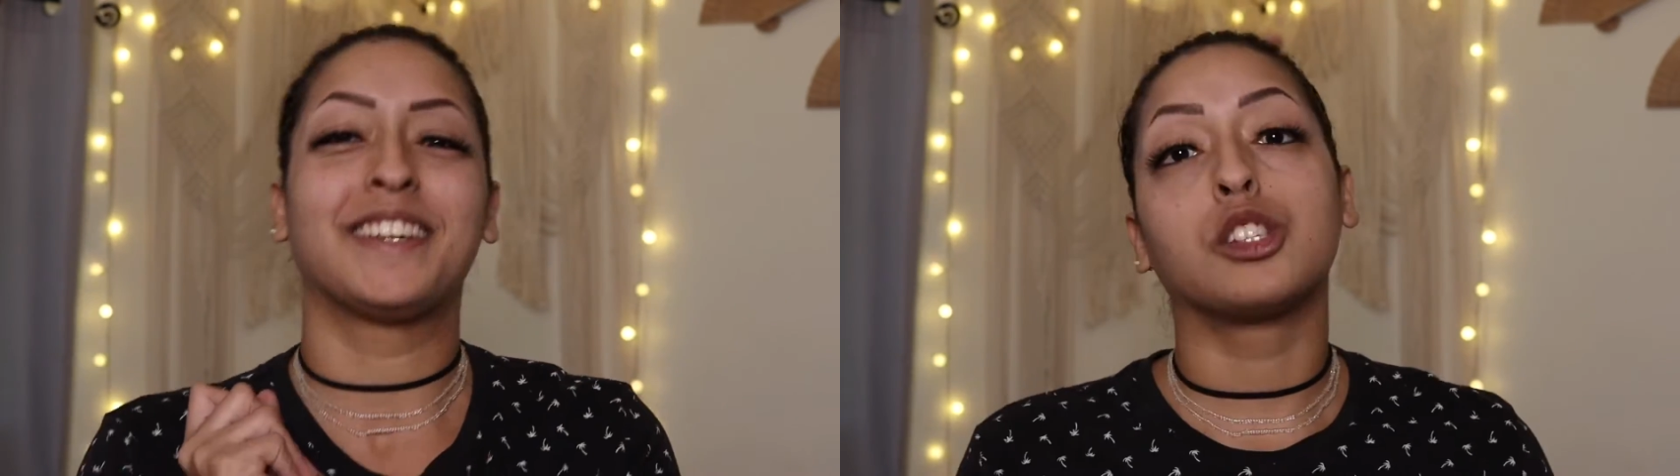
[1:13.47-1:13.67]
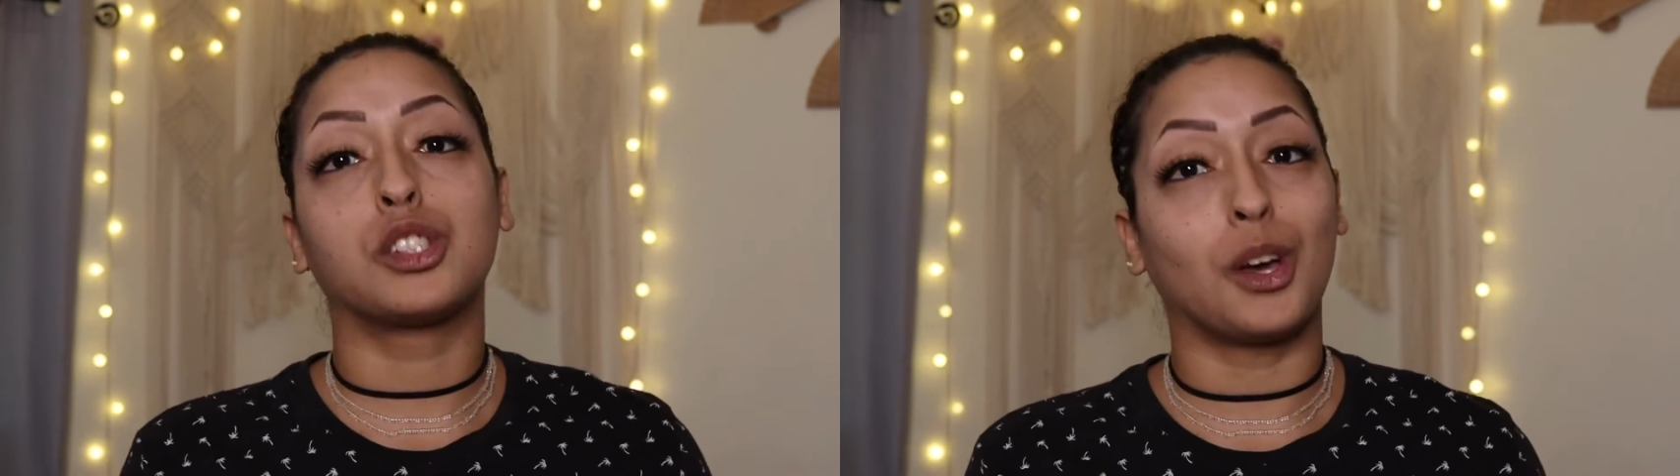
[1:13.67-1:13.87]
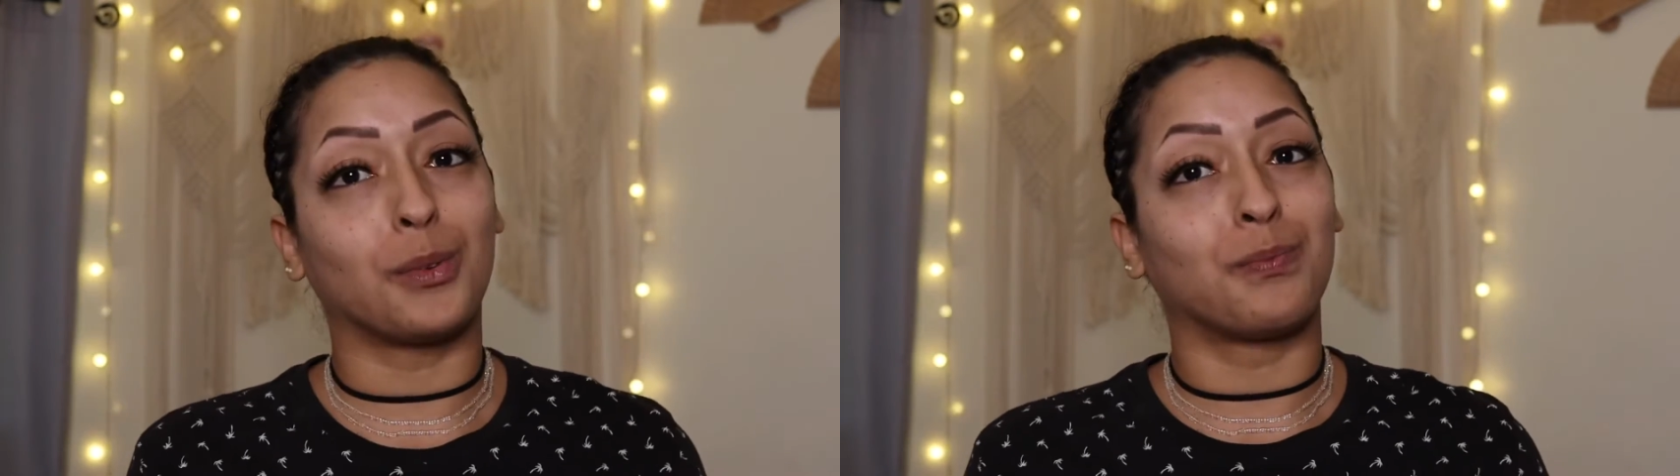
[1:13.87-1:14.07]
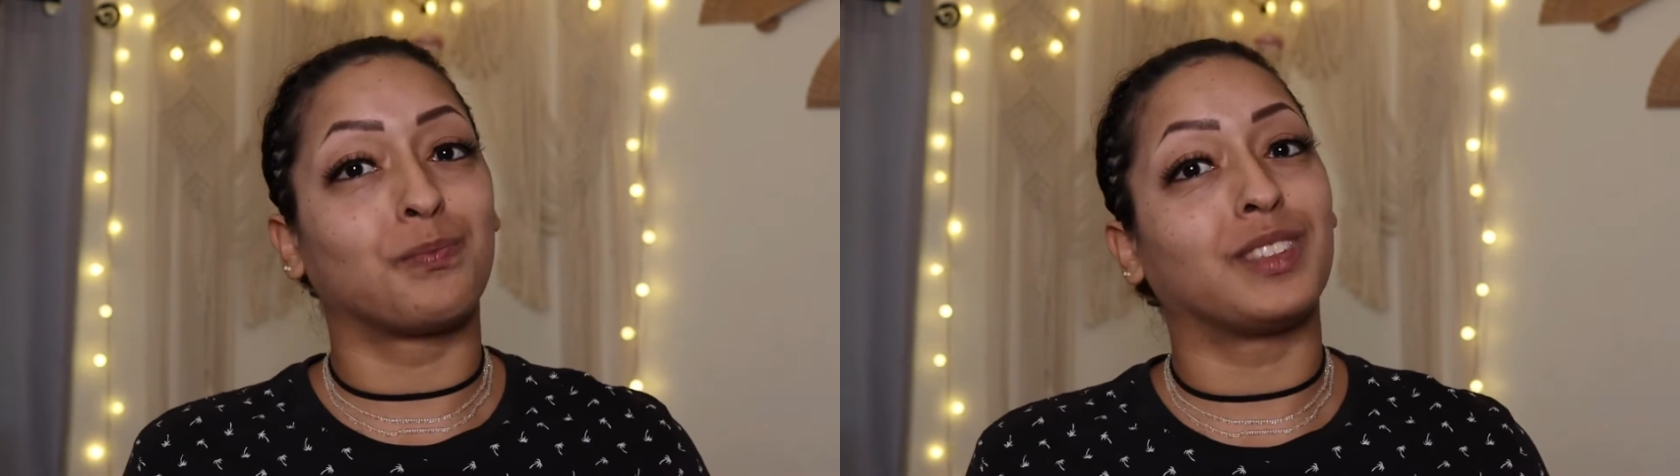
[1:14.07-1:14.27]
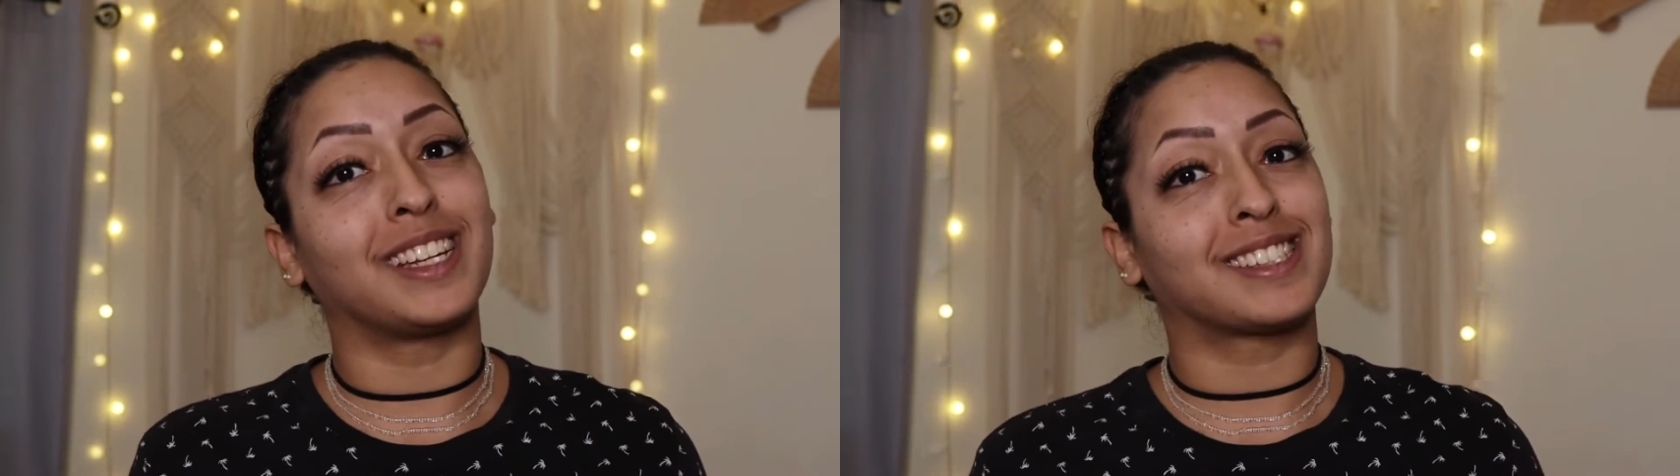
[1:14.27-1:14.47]
So,
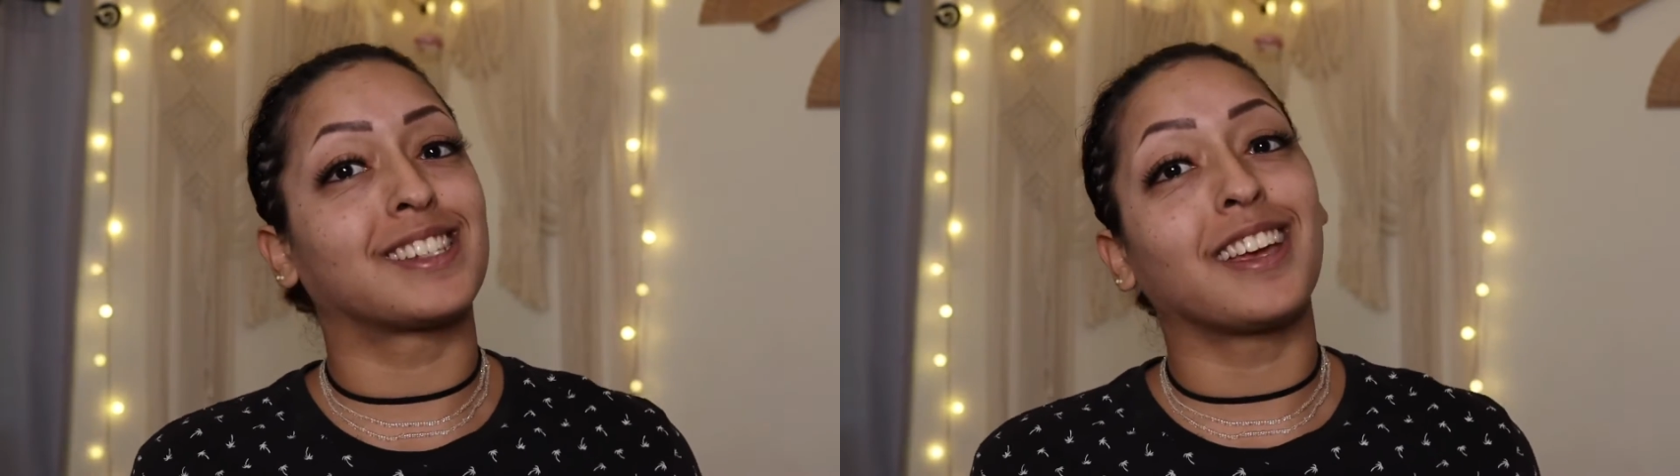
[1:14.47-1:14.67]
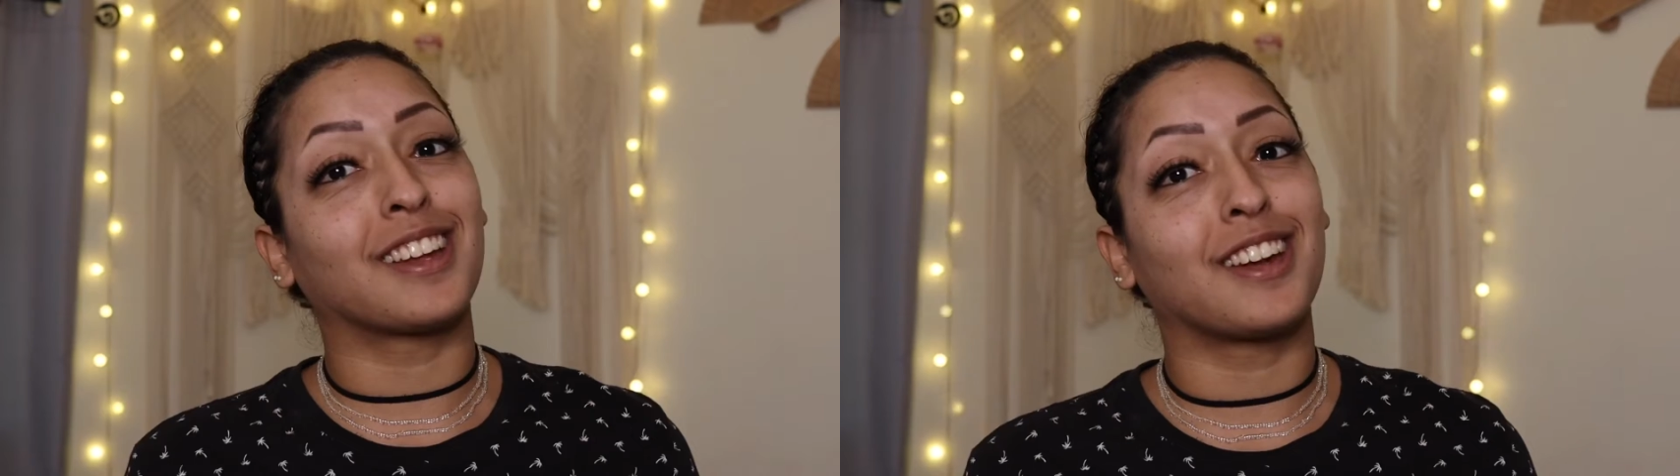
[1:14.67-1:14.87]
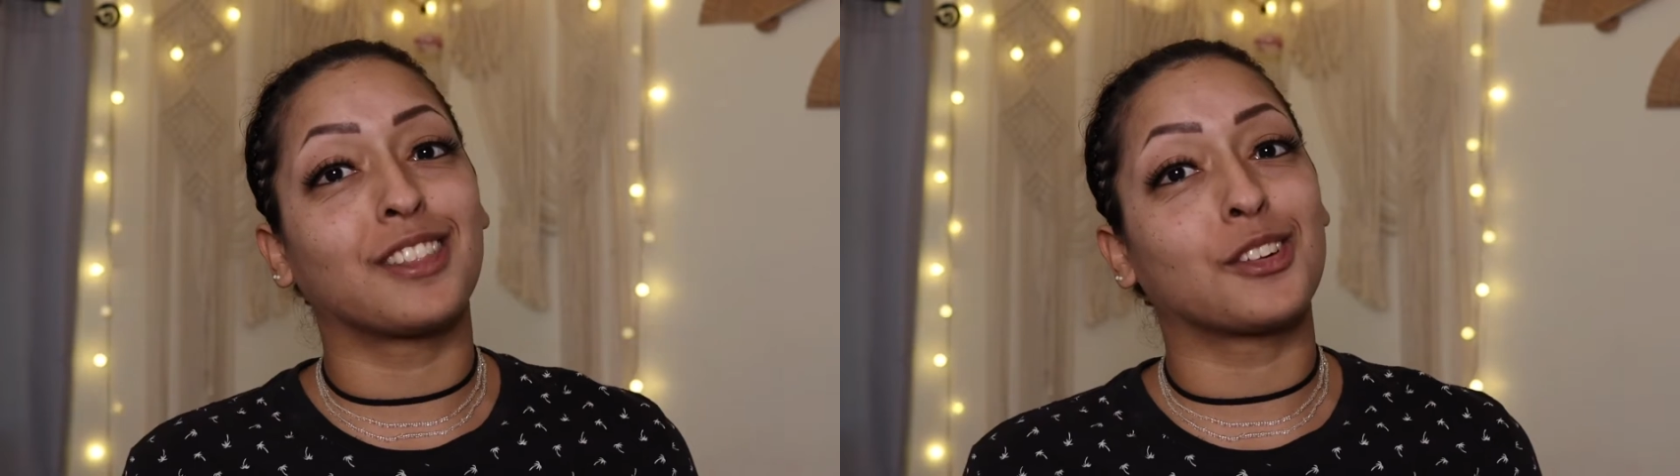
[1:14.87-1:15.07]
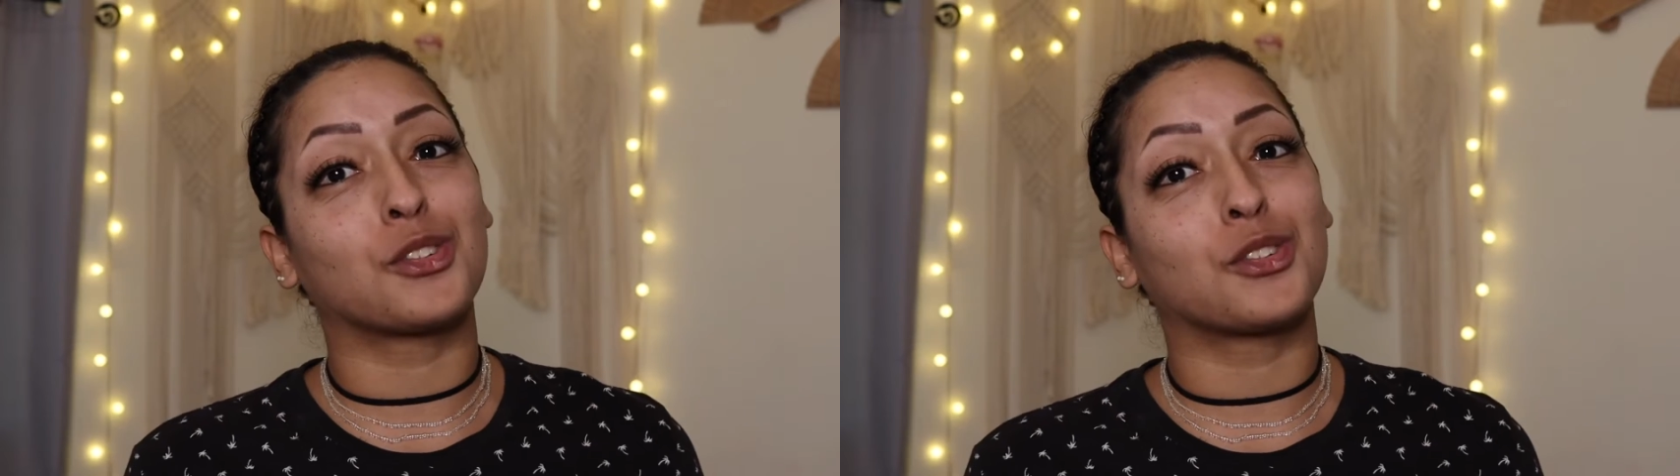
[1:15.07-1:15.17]
let's take another